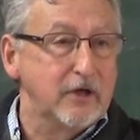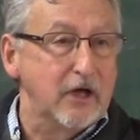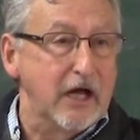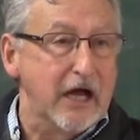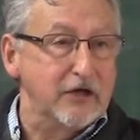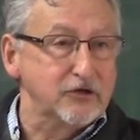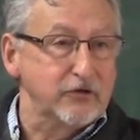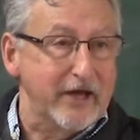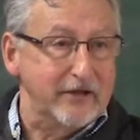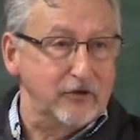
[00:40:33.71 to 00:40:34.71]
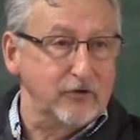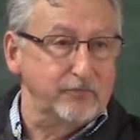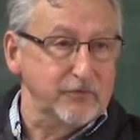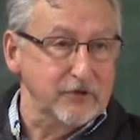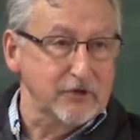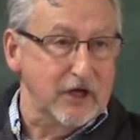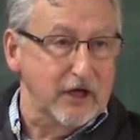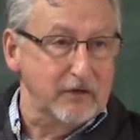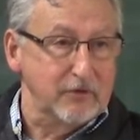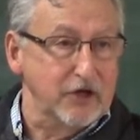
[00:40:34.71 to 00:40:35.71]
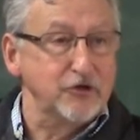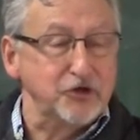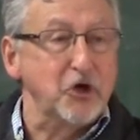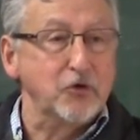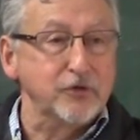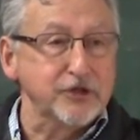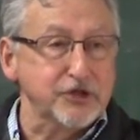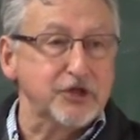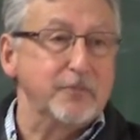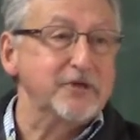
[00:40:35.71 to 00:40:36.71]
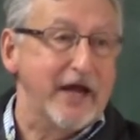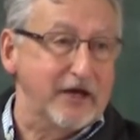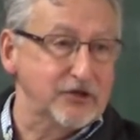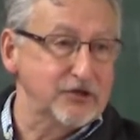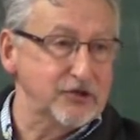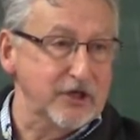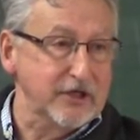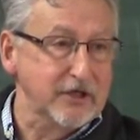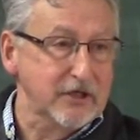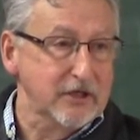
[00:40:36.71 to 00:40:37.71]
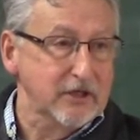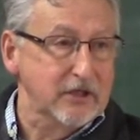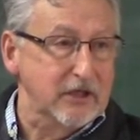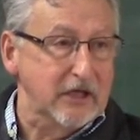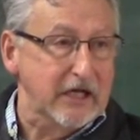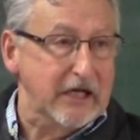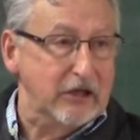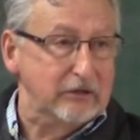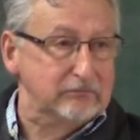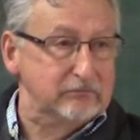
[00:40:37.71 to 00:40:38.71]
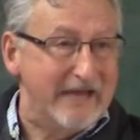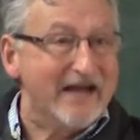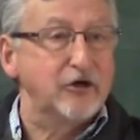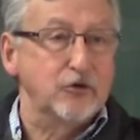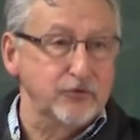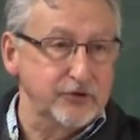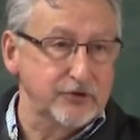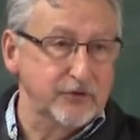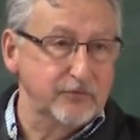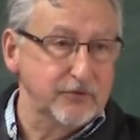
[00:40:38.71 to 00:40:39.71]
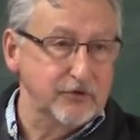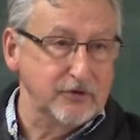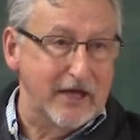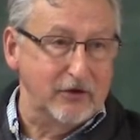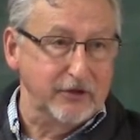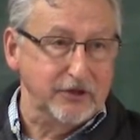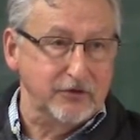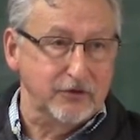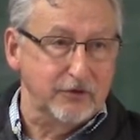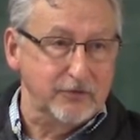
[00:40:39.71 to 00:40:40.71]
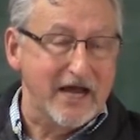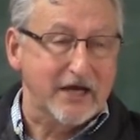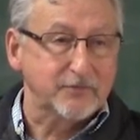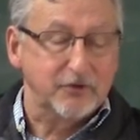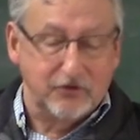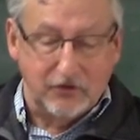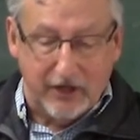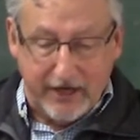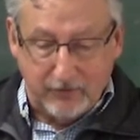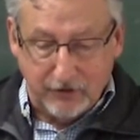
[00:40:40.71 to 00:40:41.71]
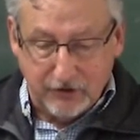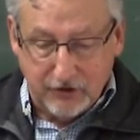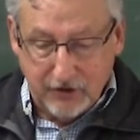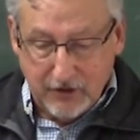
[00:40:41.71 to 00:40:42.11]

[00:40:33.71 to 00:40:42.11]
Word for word: uh, so that there are uh, undertones and subtexts and uh, echoes, not only to the text, but to the language.